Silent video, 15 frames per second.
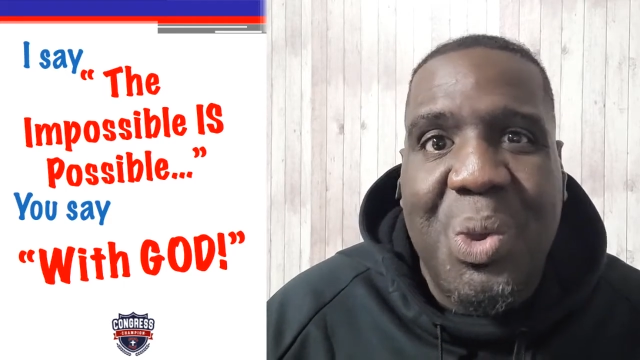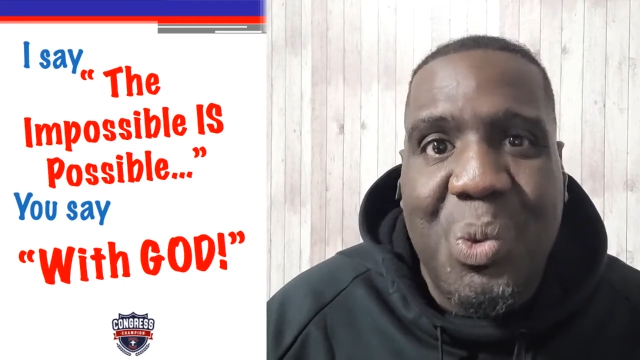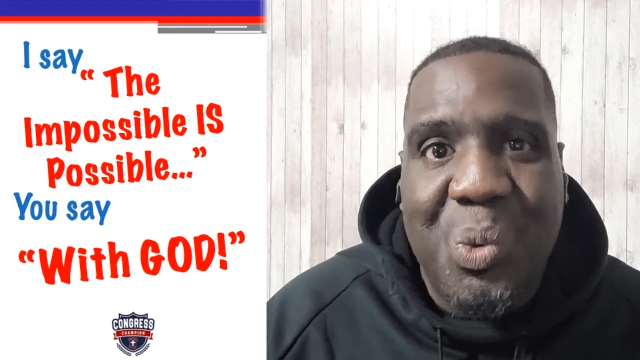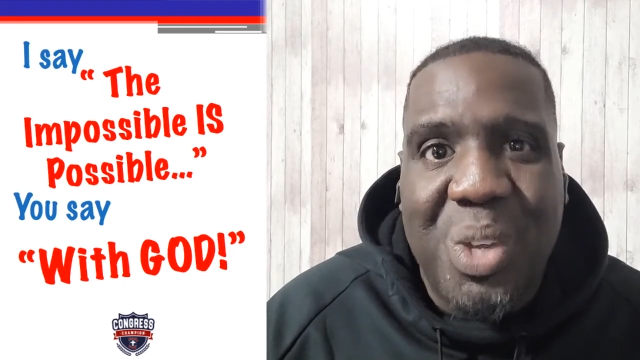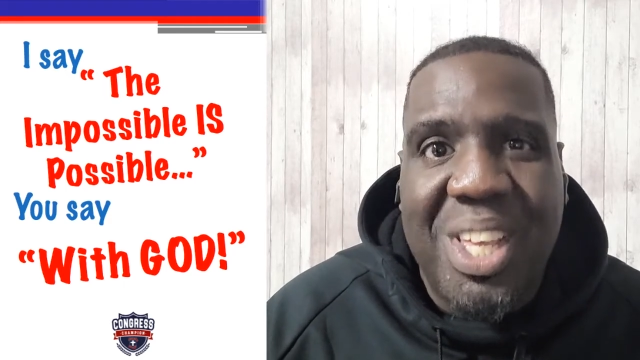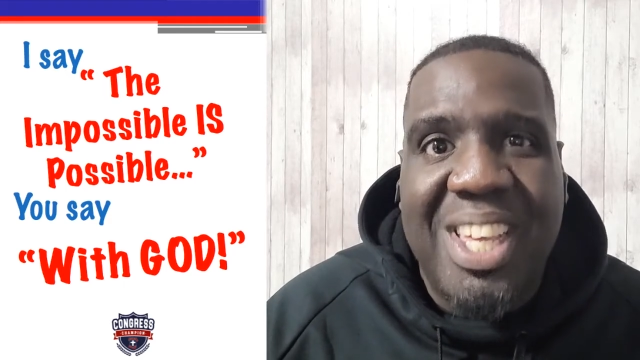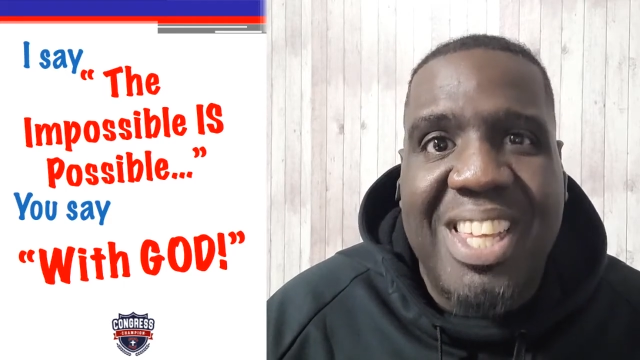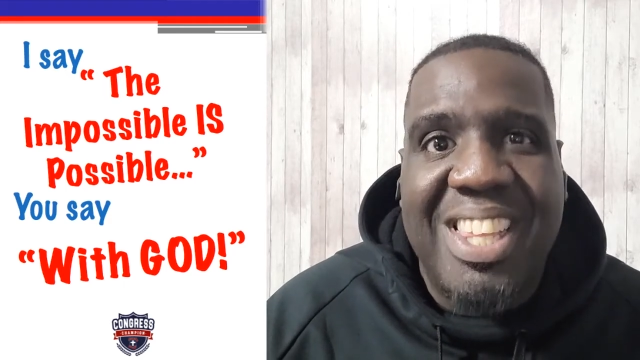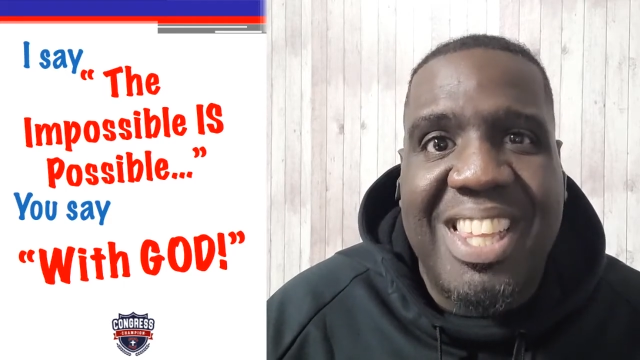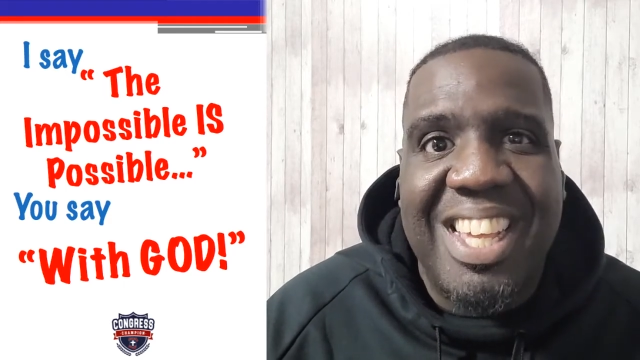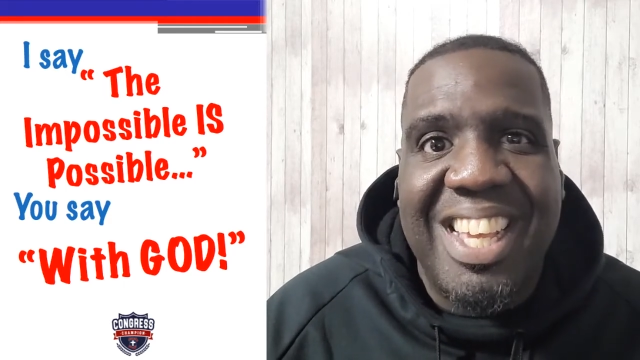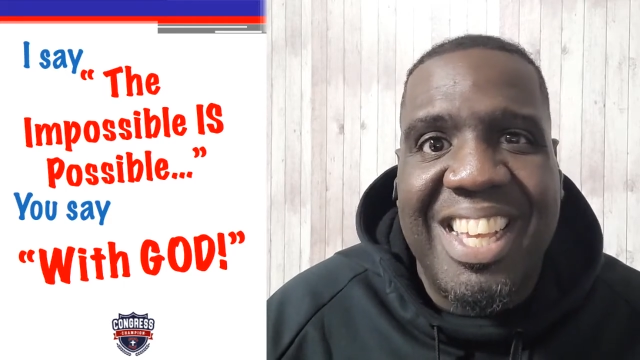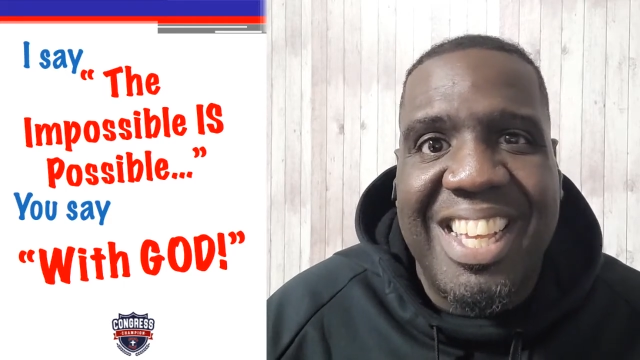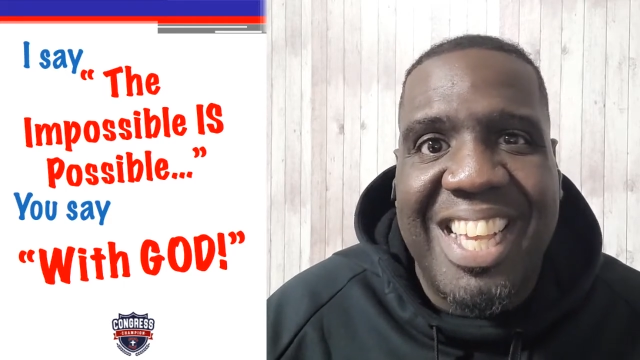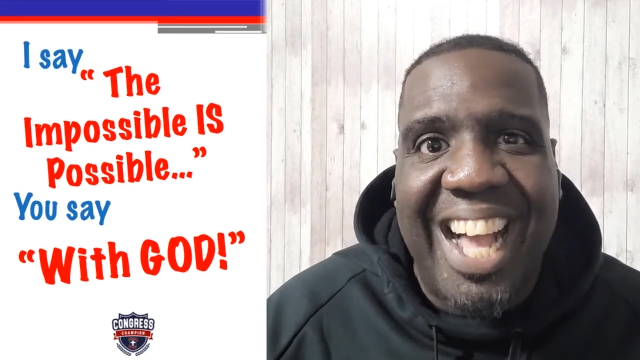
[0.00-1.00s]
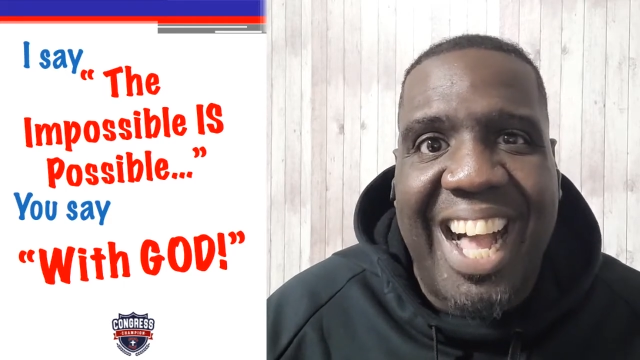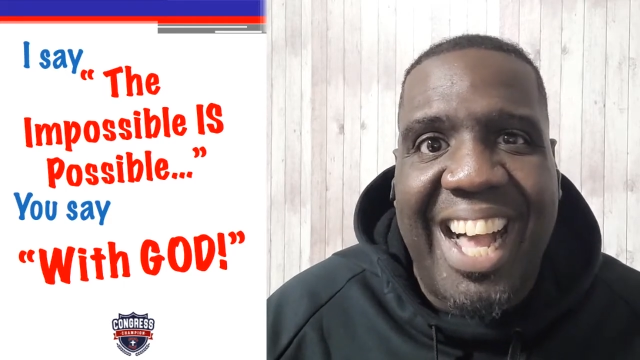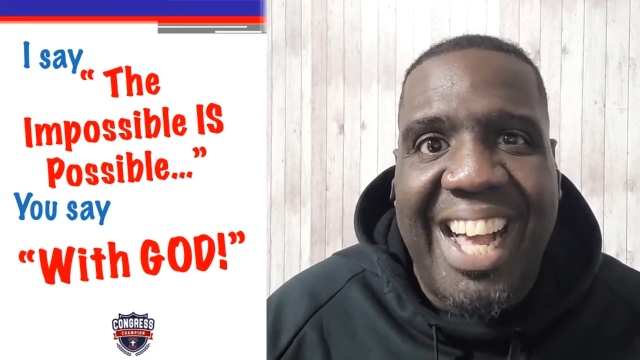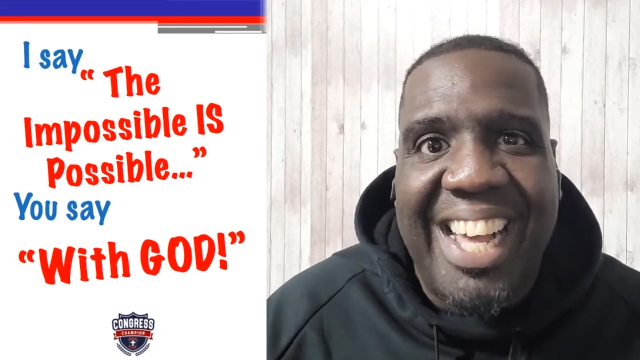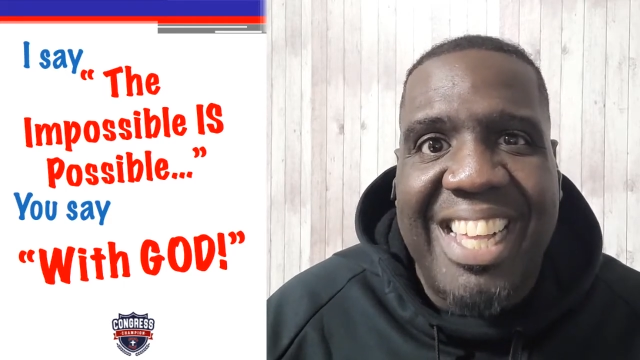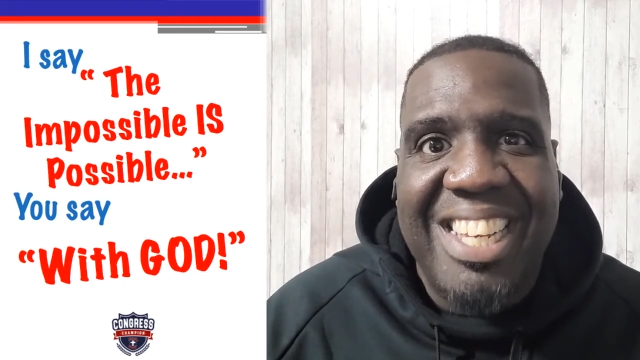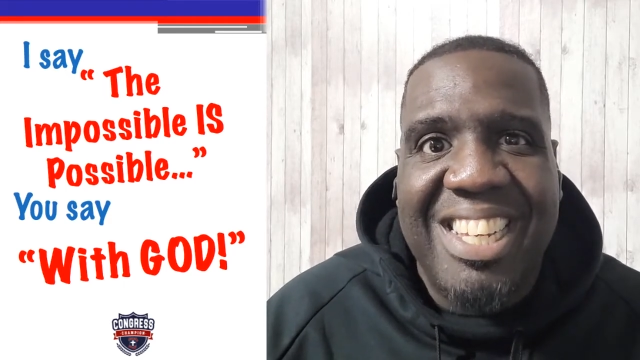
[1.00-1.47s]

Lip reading: with God.